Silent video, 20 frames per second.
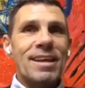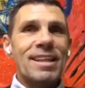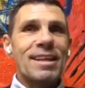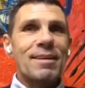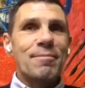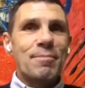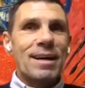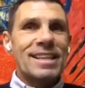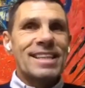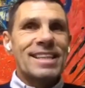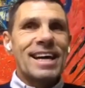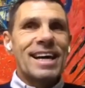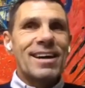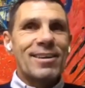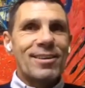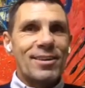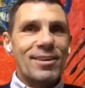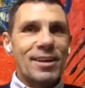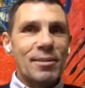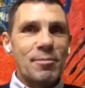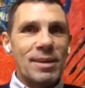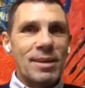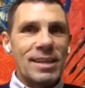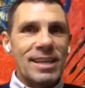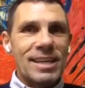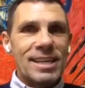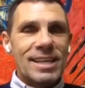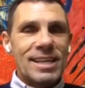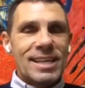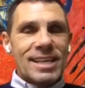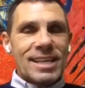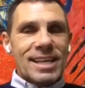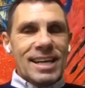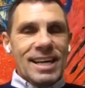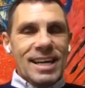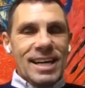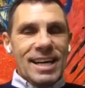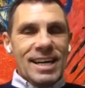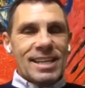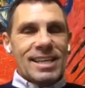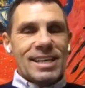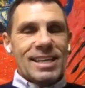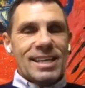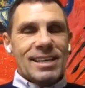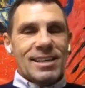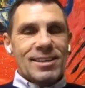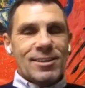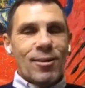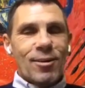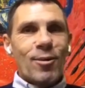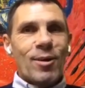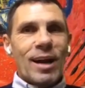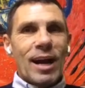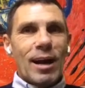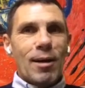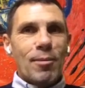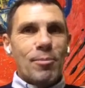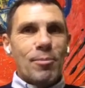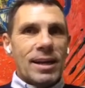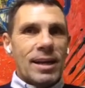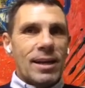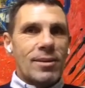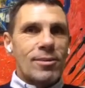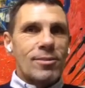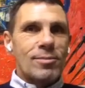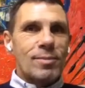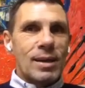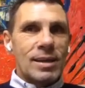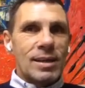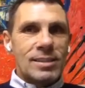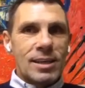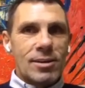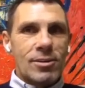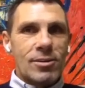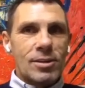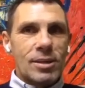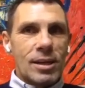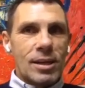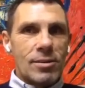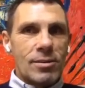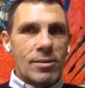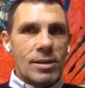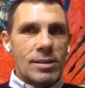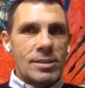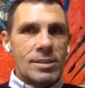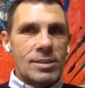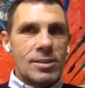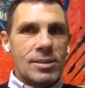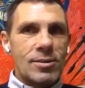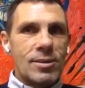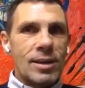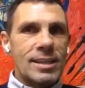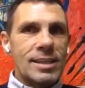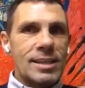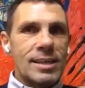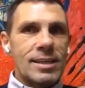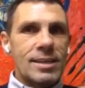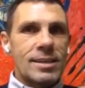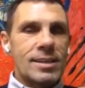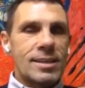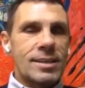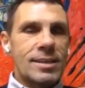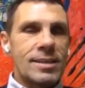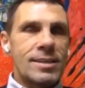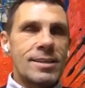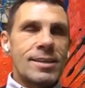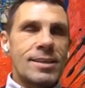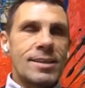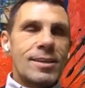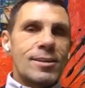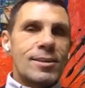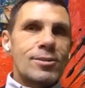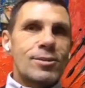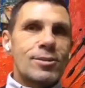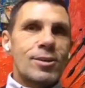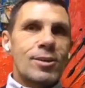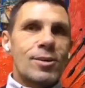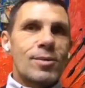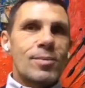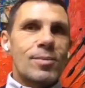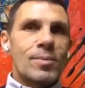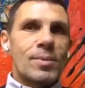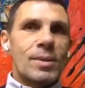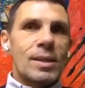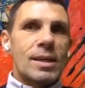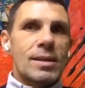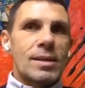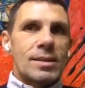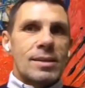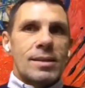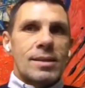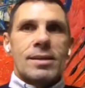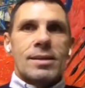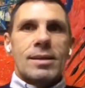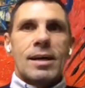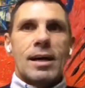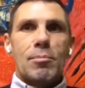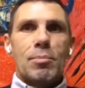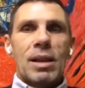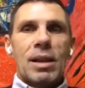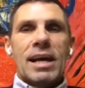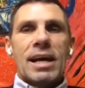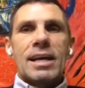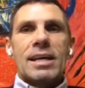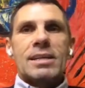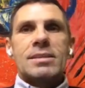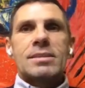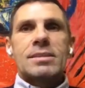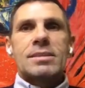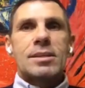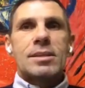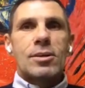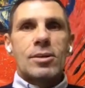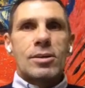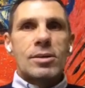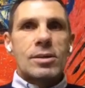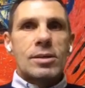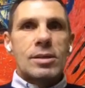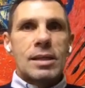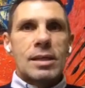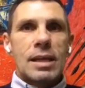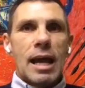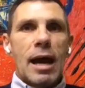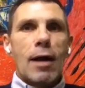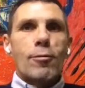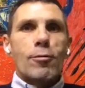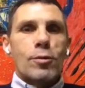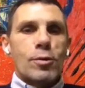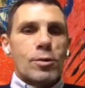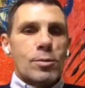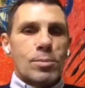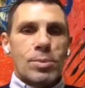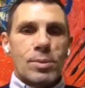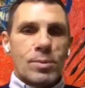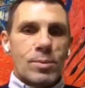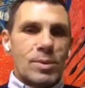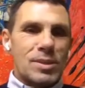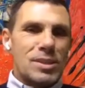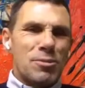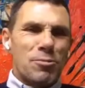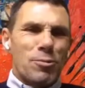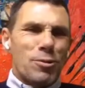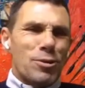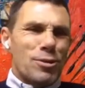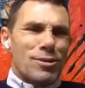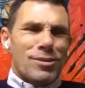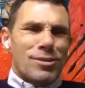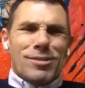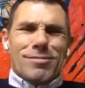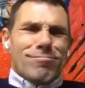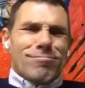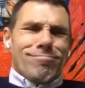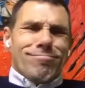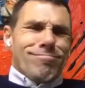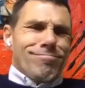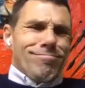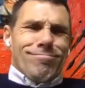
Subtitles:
made a bad tackle on him and at the no camp, and I got my second yellow, and see you later. So I play against Laudrup, which it was.